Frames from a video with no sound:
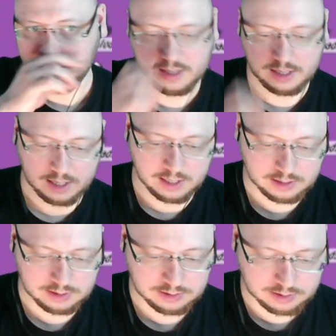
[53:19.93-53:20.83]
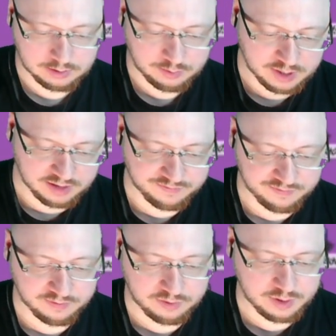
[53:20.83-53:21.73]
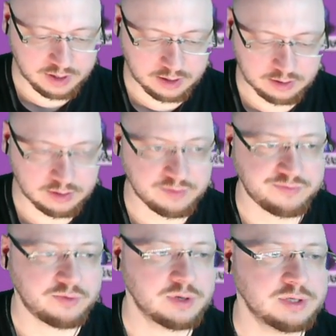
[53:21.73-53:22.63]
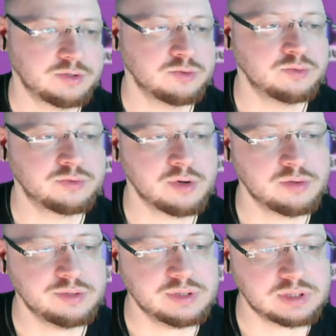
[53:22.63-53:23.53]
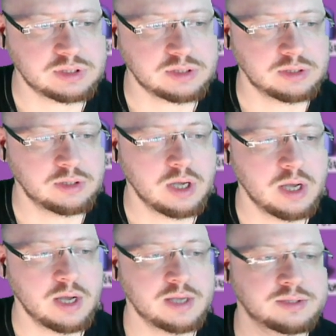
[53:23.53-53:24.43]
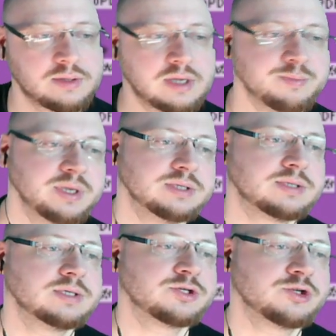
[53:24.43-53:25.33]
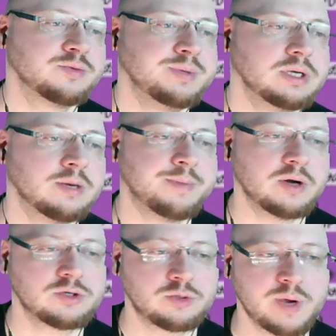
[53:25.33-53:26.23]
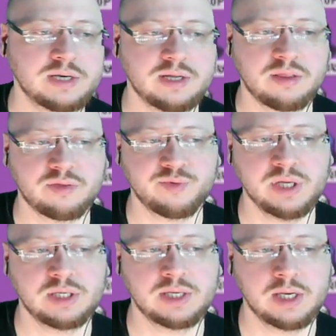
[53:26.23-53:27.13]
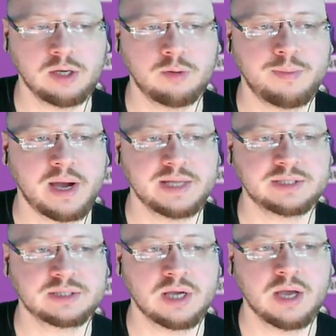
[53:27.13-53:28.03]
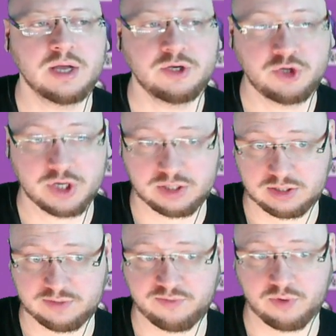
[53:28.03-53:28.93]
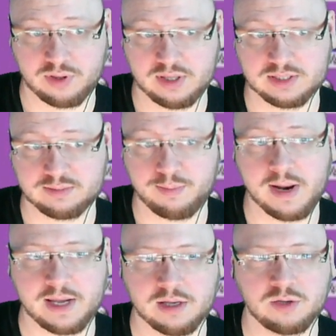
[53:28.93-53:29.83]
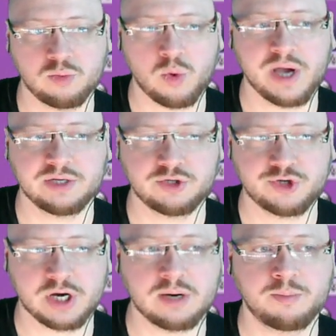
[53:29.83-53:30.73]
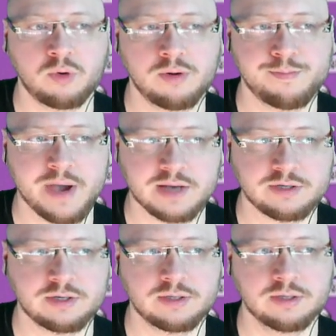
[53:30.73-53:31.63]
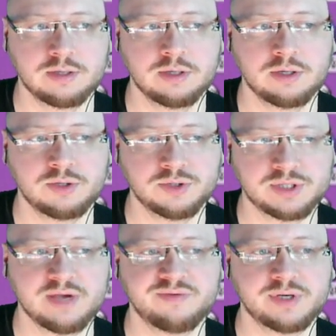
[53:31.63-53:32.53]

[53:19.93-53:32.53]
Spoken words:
And we have 342 rows, so that means this should be about 23 kilobytes, just for this black and white checkerboard pattern to save it